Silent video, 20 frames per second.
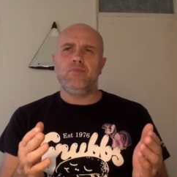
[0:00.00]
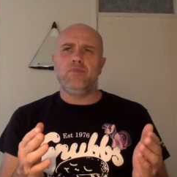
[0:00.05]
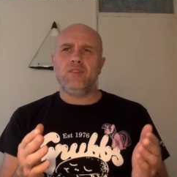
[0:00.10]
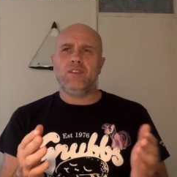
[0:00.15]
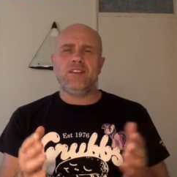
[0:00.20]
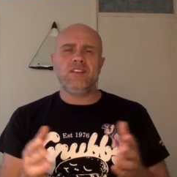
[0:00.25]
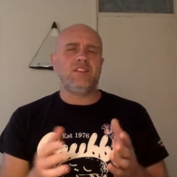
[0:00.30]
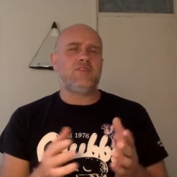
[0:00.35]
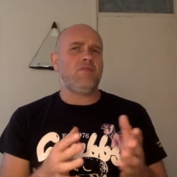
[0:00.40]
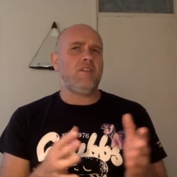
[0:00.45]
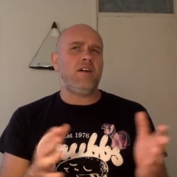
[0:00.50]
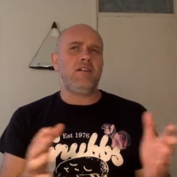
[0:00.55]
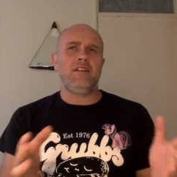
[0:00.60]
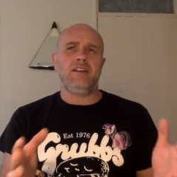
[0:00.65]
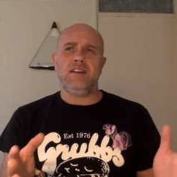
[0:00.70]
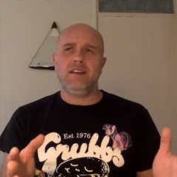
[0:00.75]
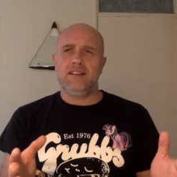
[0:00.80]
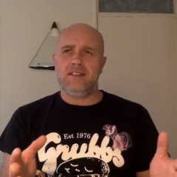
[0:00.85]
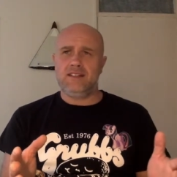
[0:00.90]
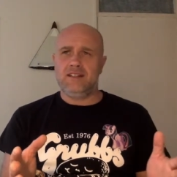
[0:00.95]
this is
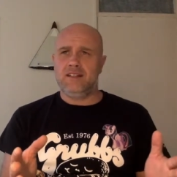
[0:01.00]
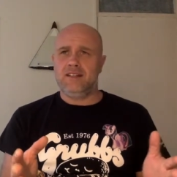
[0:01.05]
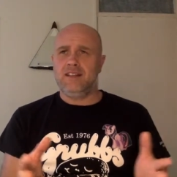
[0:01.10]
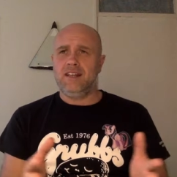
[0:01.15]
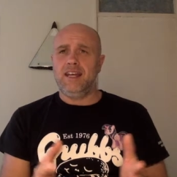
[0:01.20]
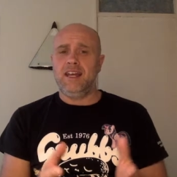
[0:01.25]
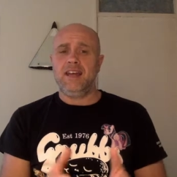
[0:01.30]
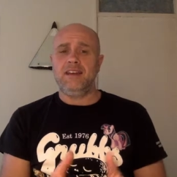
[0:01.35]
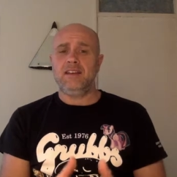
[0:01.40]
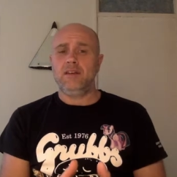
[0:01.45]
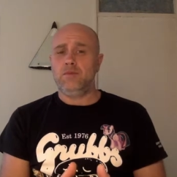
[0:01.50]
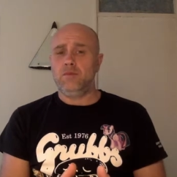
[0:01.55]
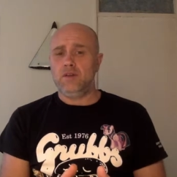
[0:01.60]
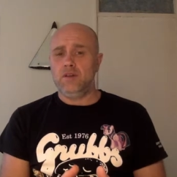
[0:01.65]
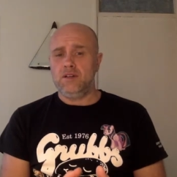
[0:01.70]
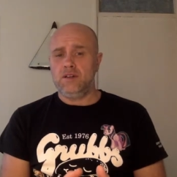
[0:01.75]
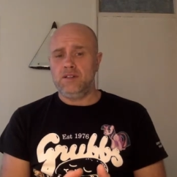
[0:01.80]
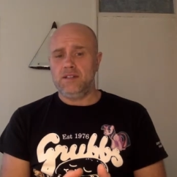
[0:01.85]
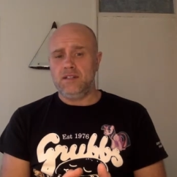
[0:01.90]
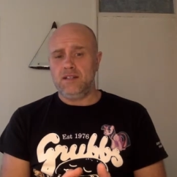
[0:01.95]
very easy in the gay
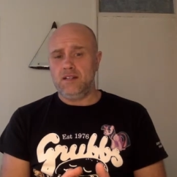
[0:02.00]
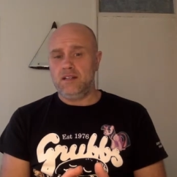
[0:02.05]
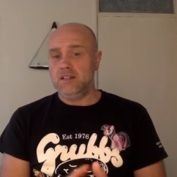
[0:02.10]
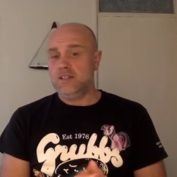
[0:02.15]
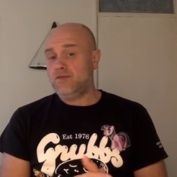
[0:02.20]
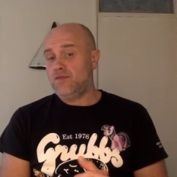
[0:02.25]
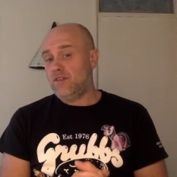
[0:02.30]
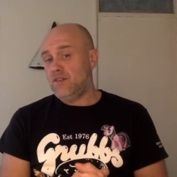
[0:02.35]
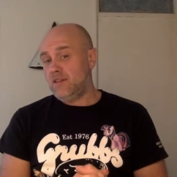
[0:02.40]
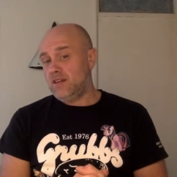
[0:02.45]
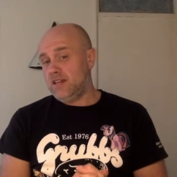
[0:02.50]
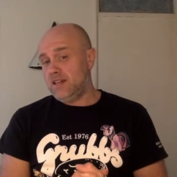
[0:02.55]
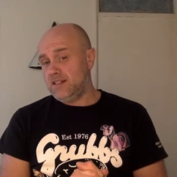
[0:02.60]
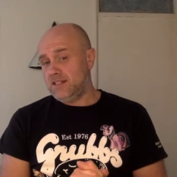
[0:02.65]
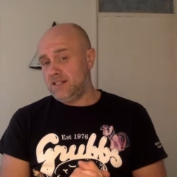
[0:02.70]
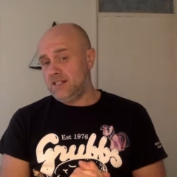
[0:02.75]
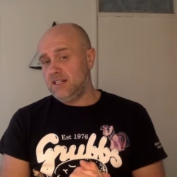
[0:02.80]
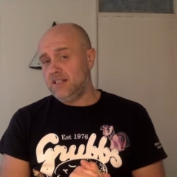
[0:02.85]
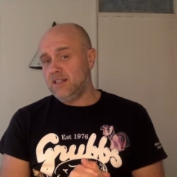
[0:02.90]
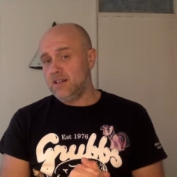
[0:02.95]
community, and it's very
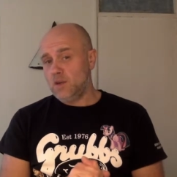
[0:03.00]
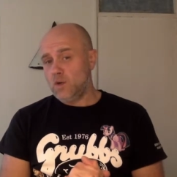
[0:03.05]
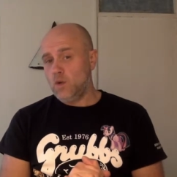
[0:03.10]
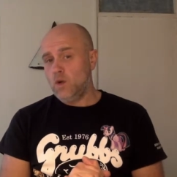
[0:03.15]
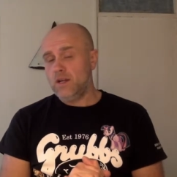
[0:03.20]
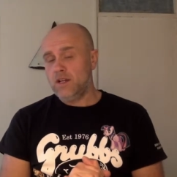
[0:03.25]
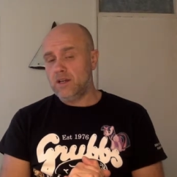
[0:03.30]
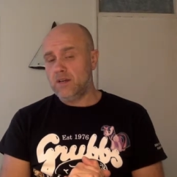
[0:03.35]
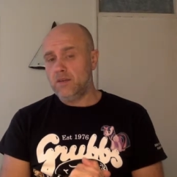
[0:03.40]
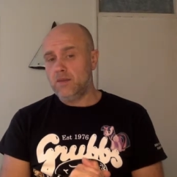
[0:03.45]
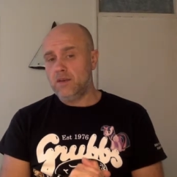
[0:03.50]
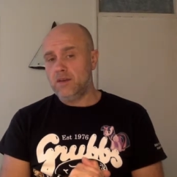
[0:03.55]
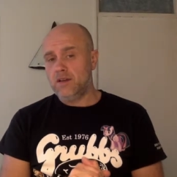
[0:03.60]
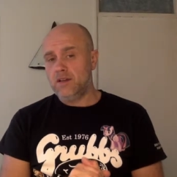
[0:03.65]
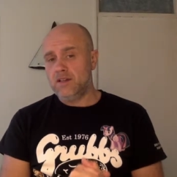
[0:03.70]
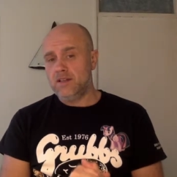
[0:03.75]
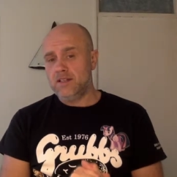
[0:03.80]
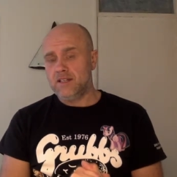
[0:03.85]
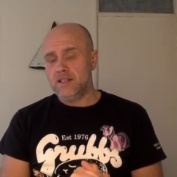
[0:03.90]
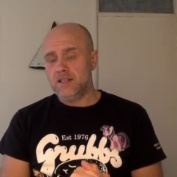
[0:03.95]
easy in the queer
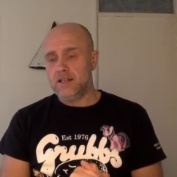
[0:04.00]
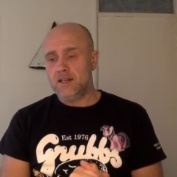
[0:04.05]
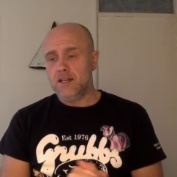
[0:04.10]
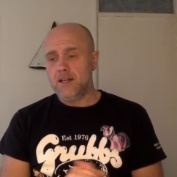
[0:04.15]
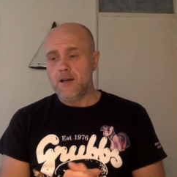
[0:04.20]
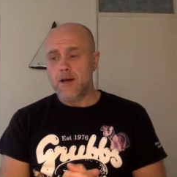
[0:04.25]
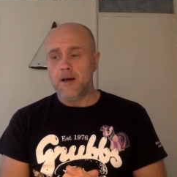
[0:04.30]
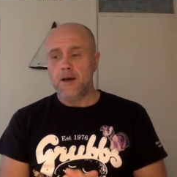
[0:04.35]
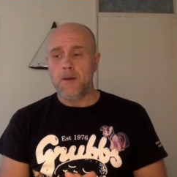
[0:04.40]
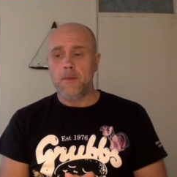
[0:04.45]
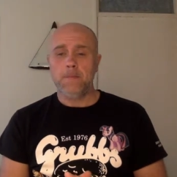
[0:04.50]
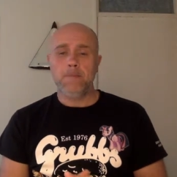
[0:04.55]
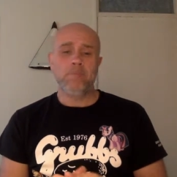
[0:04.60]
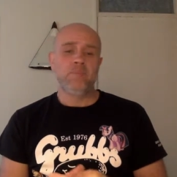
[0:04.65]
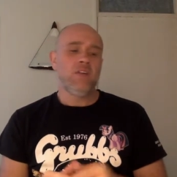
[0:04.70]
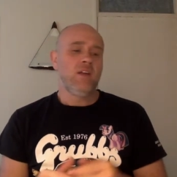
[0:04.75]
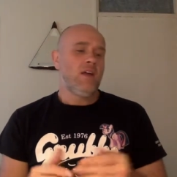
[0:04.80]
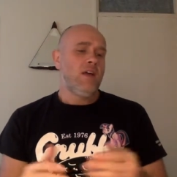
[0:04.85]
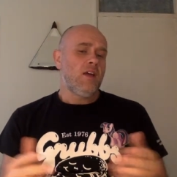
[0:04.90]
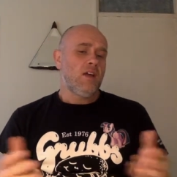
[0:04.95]
community. Um,
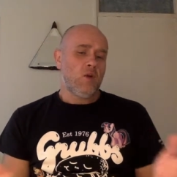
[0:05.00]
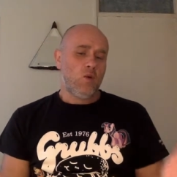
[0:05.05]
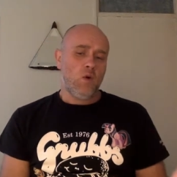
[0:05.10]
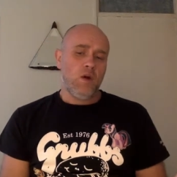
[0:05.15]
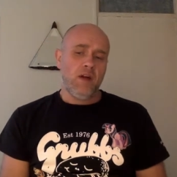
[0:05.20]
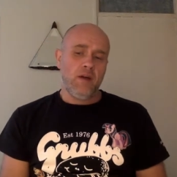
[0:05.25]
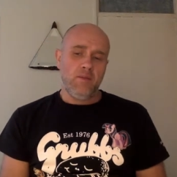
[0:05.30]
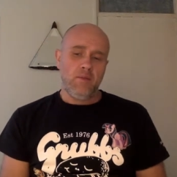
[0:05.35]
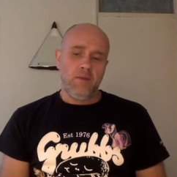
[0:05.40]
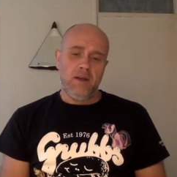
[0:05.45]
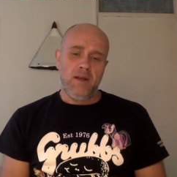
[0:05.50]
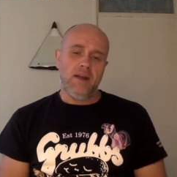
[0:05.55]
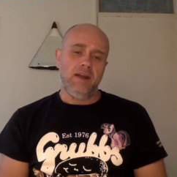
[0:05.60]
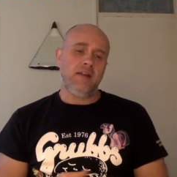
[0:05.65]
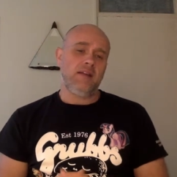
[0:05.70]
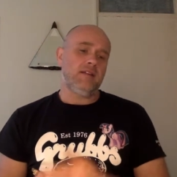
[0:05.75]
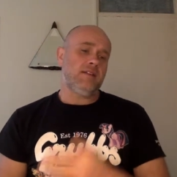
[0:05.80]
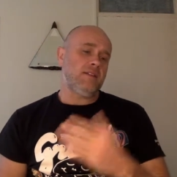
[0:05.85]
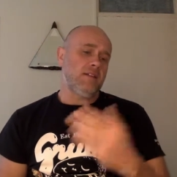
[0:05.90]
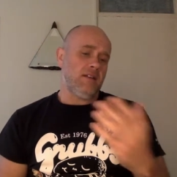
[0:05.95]
queer
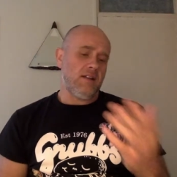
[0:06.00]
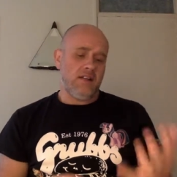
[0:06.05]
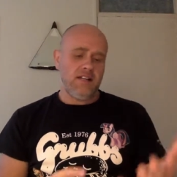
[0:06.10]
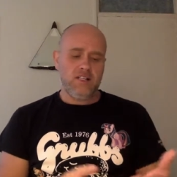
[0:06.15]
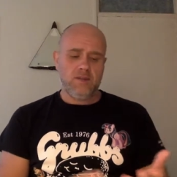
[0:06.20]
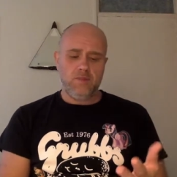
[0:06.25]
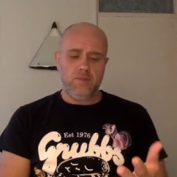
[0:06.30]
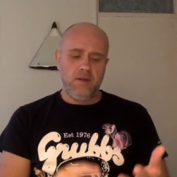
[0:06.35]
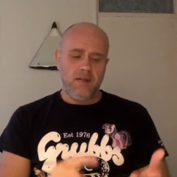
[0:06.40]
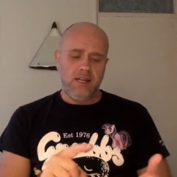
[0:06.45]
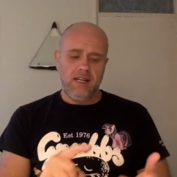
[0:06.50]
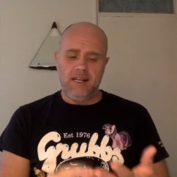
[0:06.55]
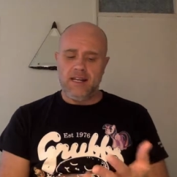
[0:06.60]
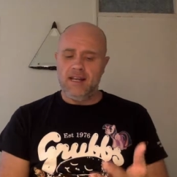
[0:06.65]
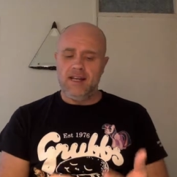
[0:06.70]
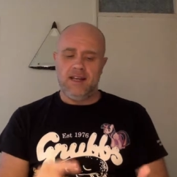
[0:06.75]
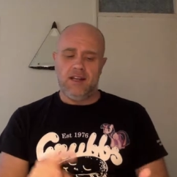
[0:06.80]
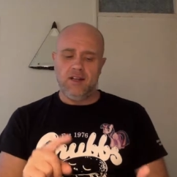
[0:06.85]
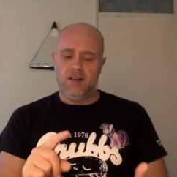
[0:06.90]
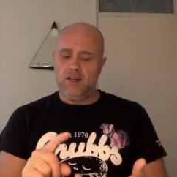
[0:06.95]
being lesbian,
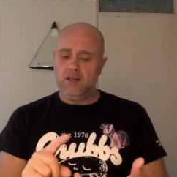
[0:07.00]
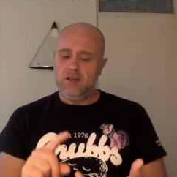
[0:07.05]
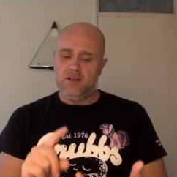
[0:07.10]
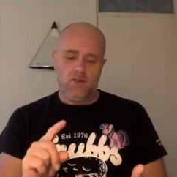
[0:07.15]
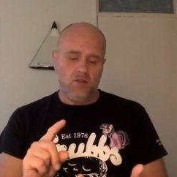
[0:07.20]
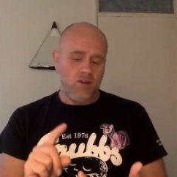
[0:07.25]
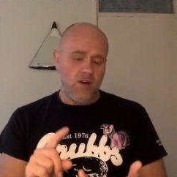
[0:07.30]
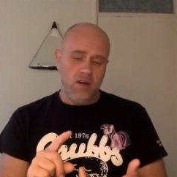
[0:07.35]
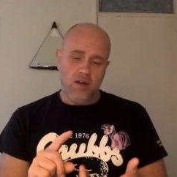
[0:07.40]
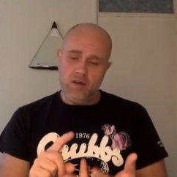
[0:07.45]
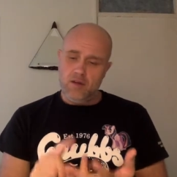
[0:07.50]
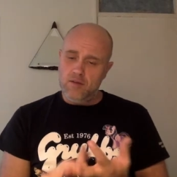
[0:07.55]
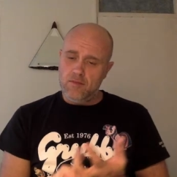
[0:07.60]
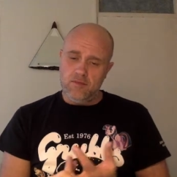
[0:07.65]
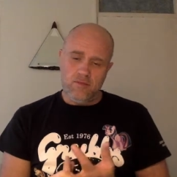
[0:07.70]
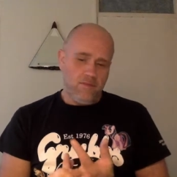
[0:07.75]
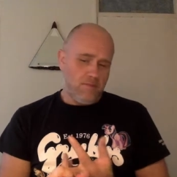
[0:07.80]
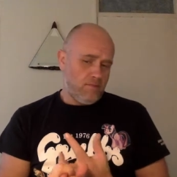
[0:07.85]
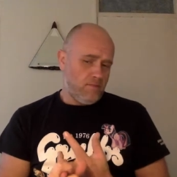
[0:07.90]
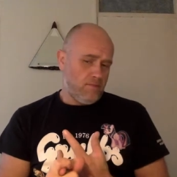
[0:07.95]
gay,
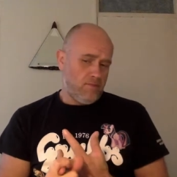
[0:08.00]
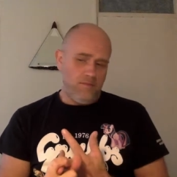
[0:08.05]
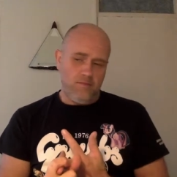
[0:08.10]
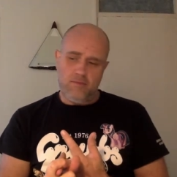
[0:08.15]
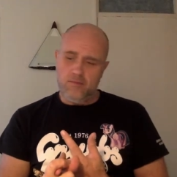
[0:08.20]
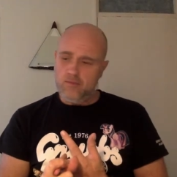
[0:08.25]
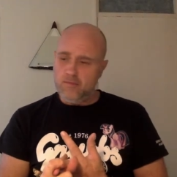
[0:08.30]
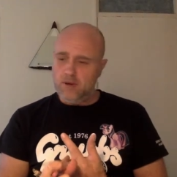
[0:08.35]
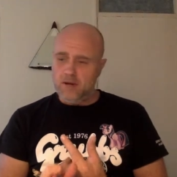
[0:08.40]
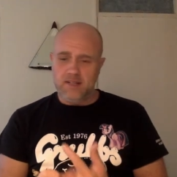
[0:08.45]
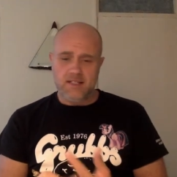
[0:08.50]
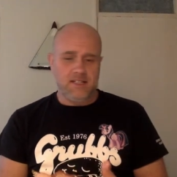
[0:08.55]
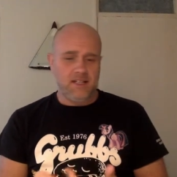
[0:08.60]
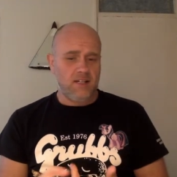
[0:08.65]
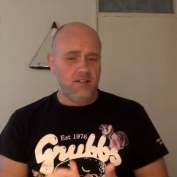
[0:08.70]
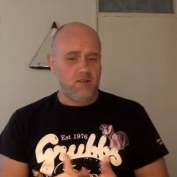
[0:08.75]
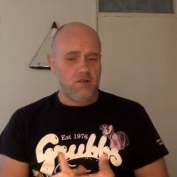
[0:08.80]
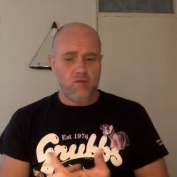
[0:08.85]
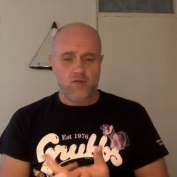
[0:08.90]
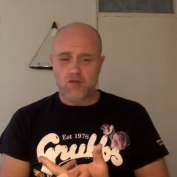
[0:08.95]
um,
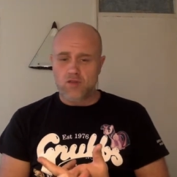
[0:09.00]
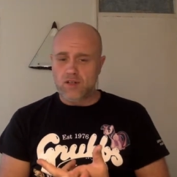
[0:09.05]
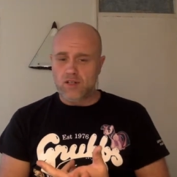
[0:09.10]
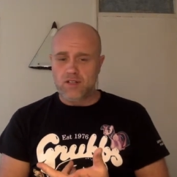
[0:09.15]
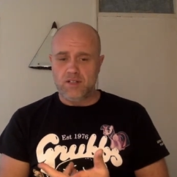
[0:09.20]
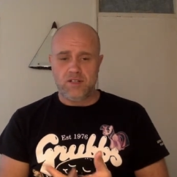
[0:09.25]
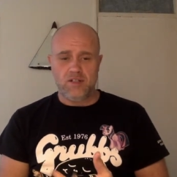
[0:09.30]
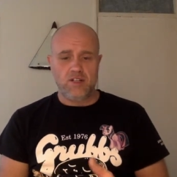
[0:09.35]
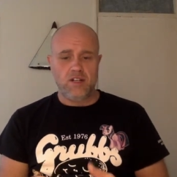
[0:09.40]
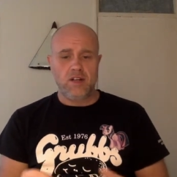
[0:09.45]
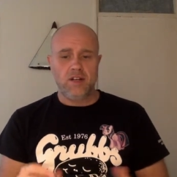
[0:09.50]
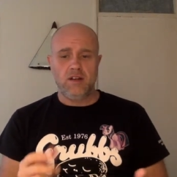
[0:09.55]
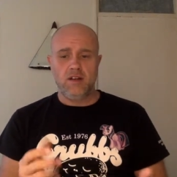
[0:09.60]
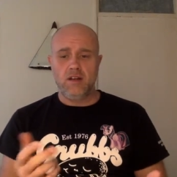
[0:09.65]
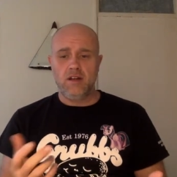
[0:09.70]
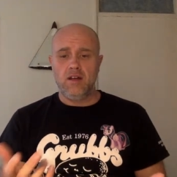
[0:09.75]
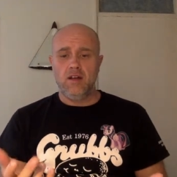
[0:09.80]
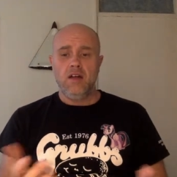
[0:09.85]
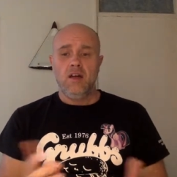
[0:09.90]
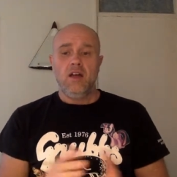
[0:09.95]
bisexual,
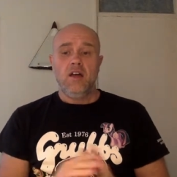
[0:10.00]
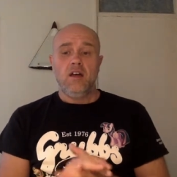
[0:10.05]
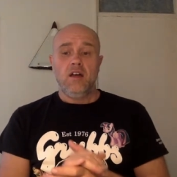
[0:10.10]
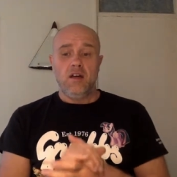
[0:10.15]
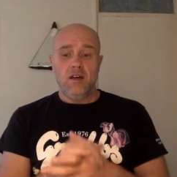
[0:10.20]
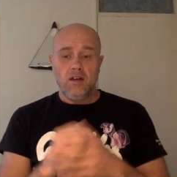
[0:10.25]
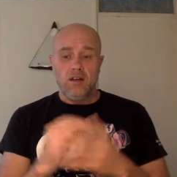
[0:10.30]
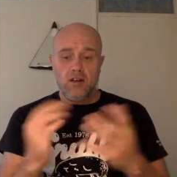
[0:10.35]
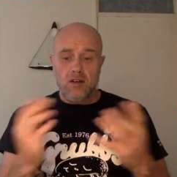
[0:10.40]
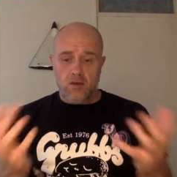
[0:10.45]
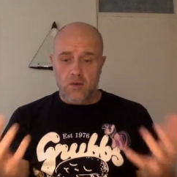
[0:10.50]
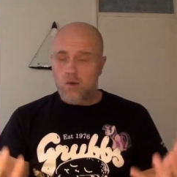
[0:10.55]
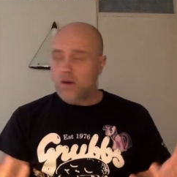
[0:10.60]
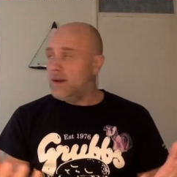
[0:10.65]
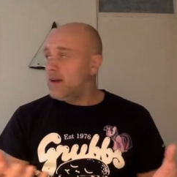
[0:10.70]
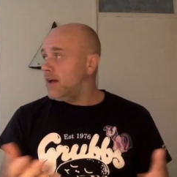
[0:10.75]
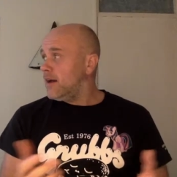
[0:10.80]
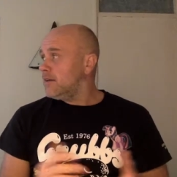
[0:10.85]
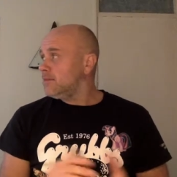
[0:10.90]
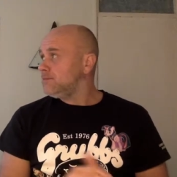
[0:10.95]
transgender, and
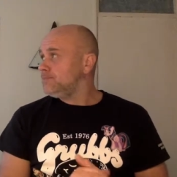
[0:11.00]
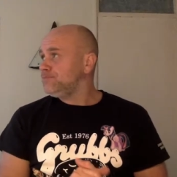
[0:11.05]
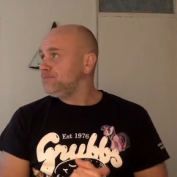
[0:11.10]
queer